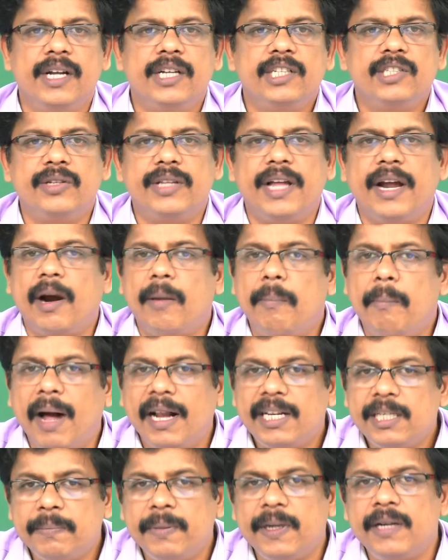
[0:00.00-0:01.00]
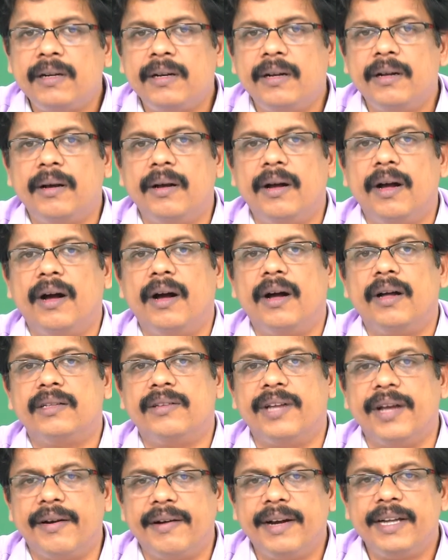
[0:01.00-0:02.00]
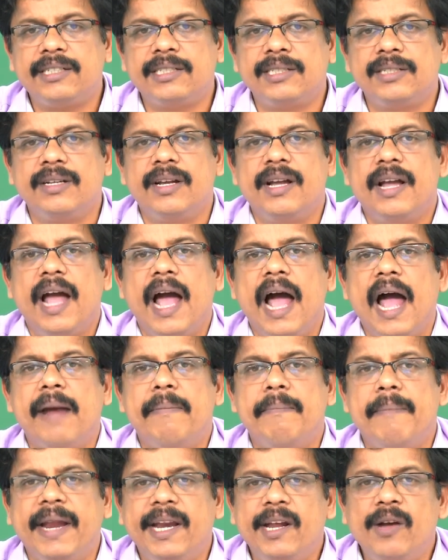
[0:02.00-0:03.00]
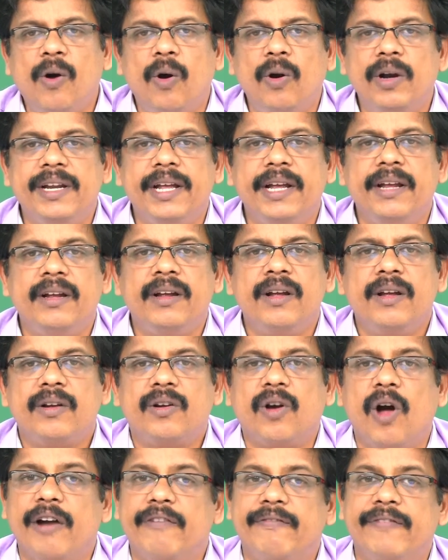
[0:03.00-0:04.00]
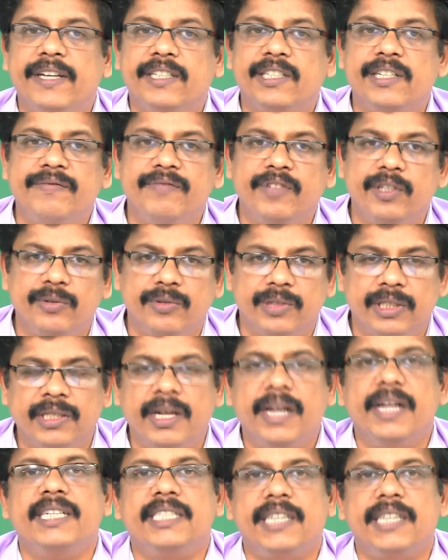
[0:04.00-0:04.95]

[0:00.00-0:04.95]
So, there are multiple theories and many holding conflicting views.